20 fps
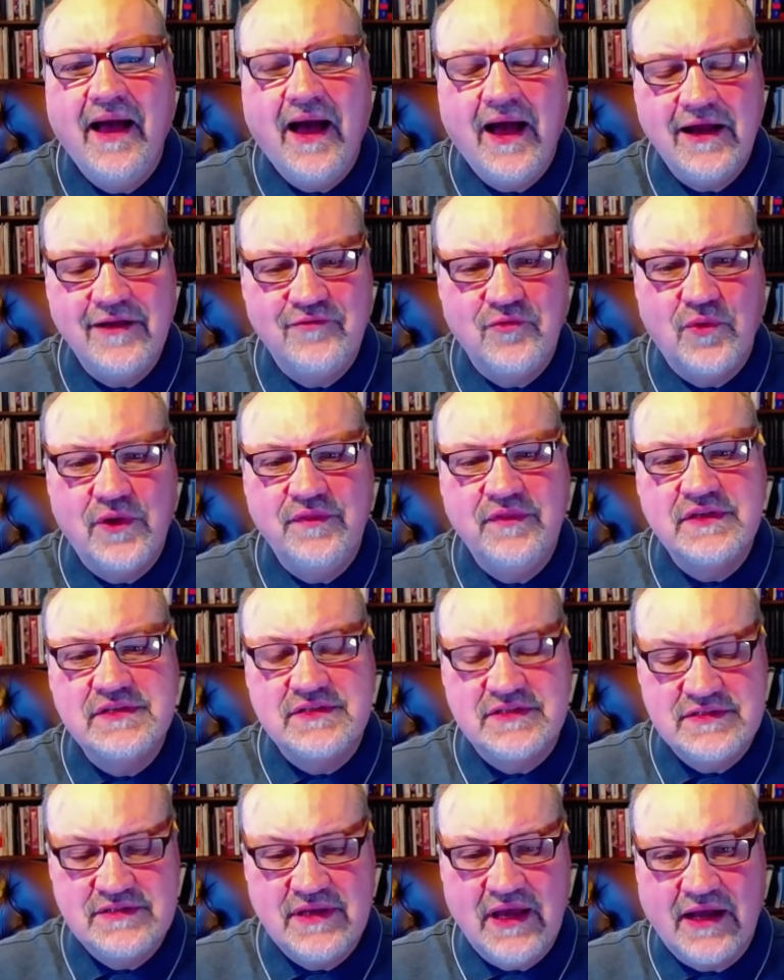Hi everyone, this
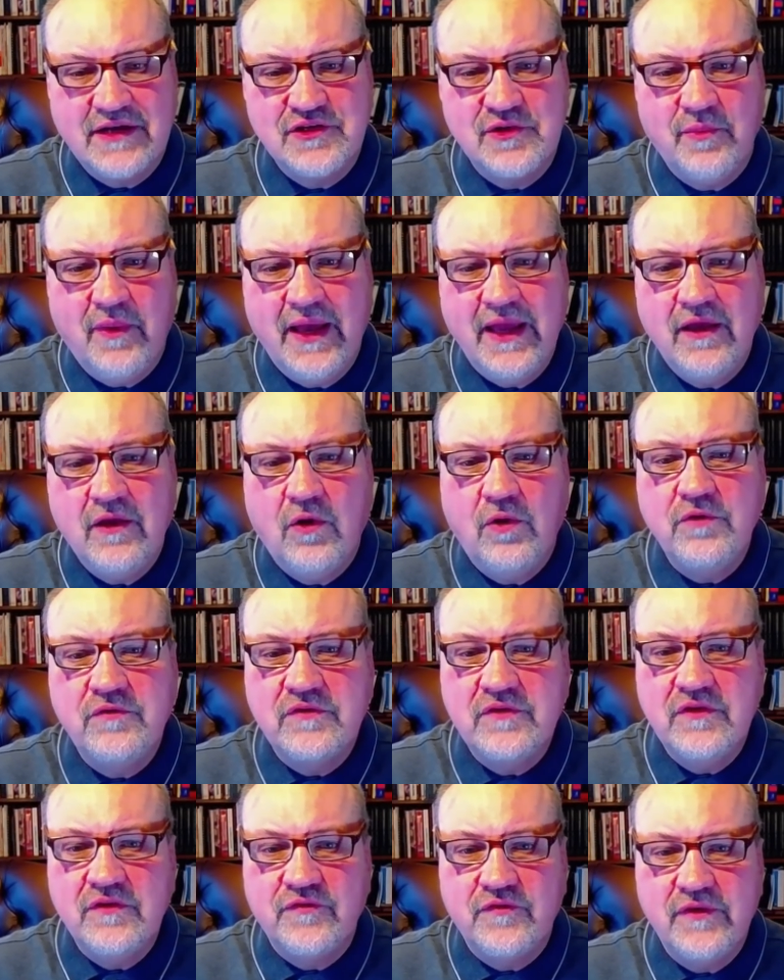is Doctor Mike, host
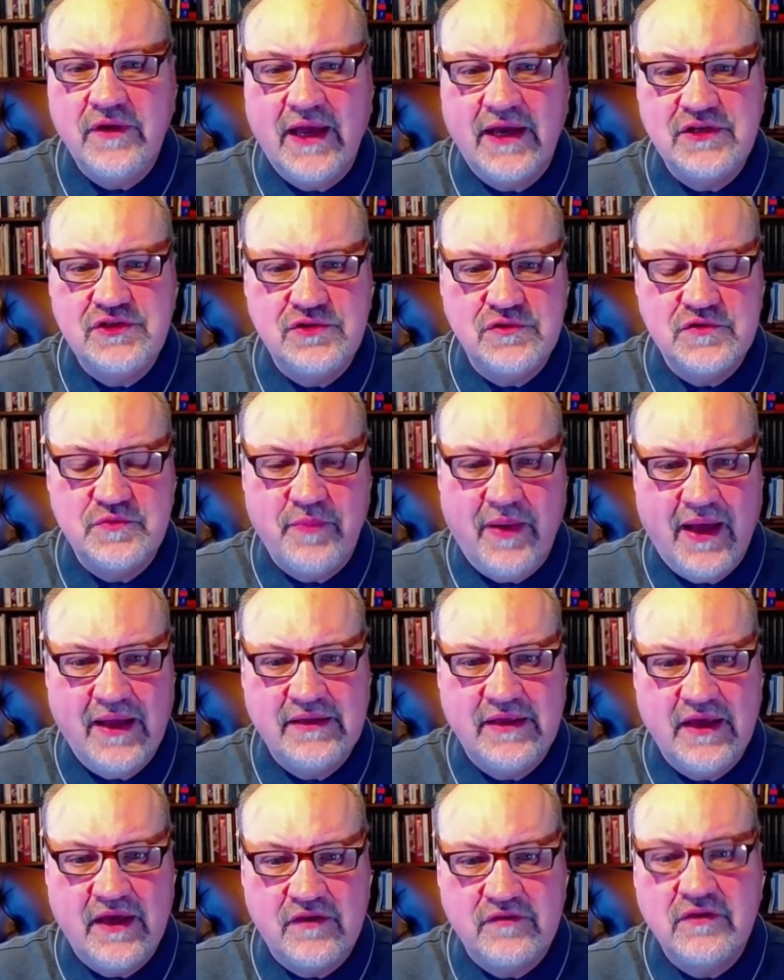of the free iTunes
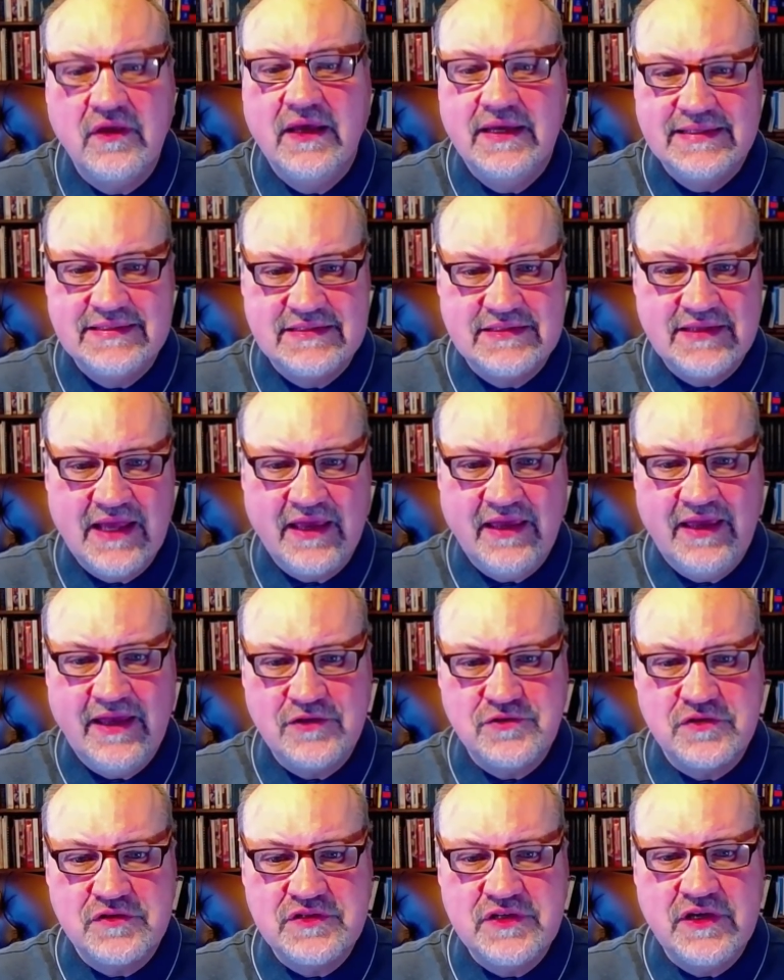podcast,
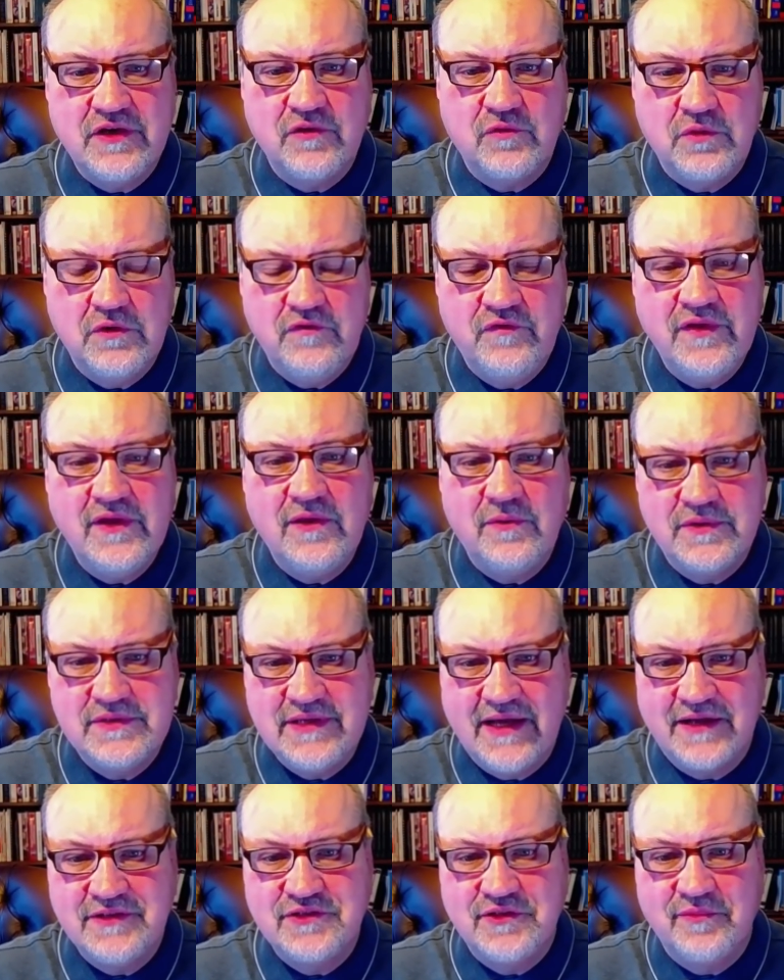Psychiatric Secrets Revealed with
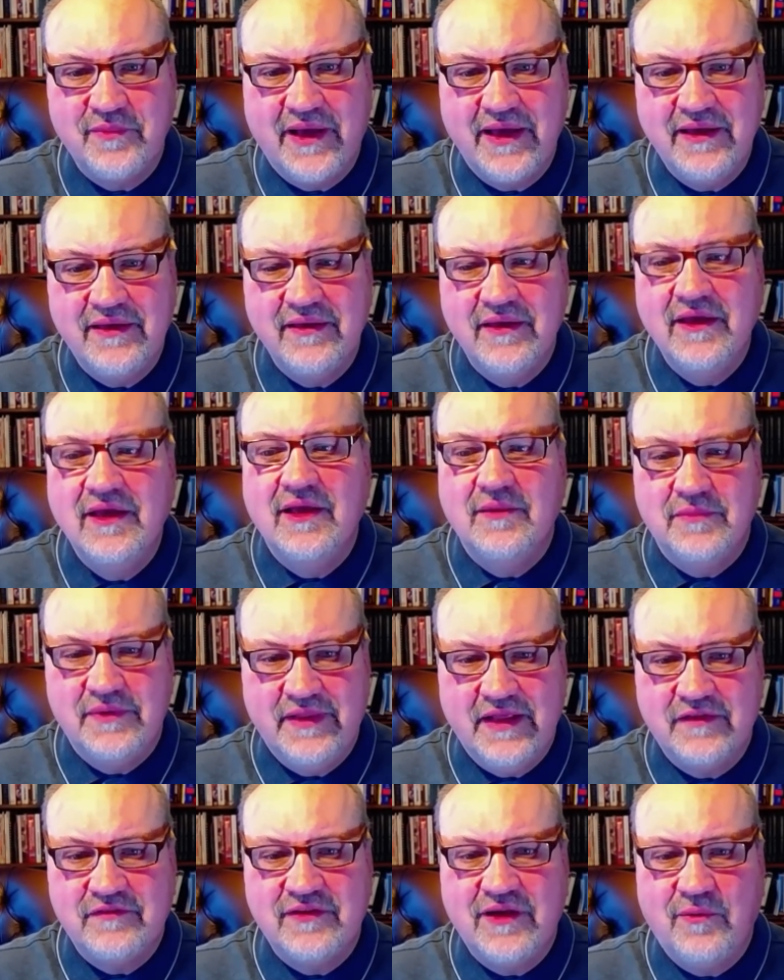Doctor Mike, but
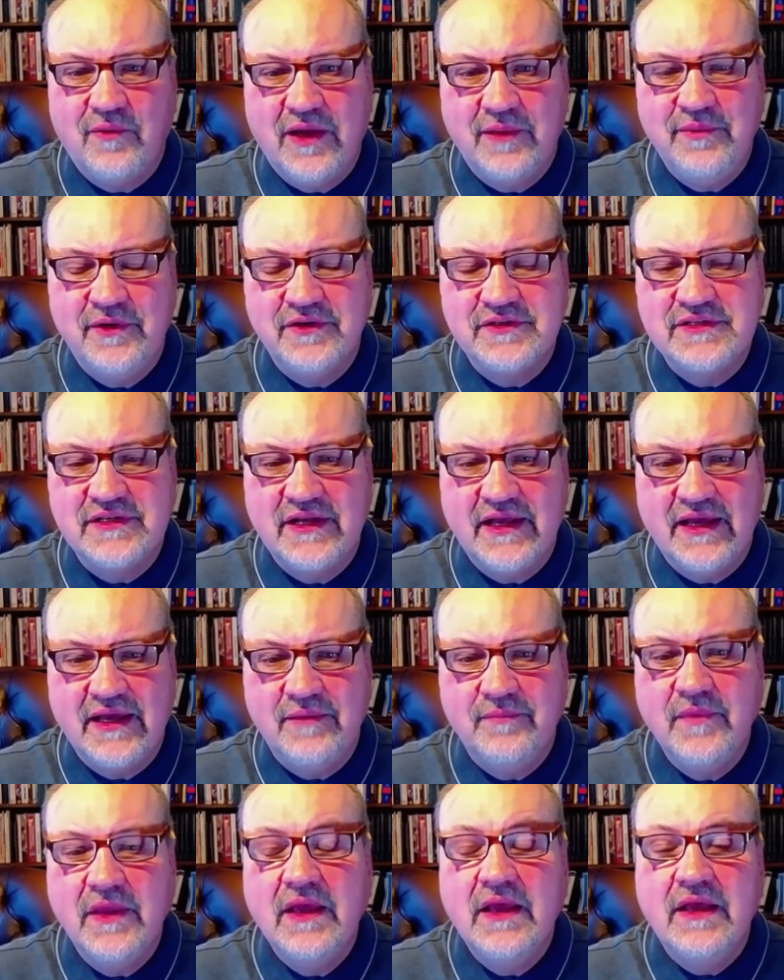that's not why I'm here today.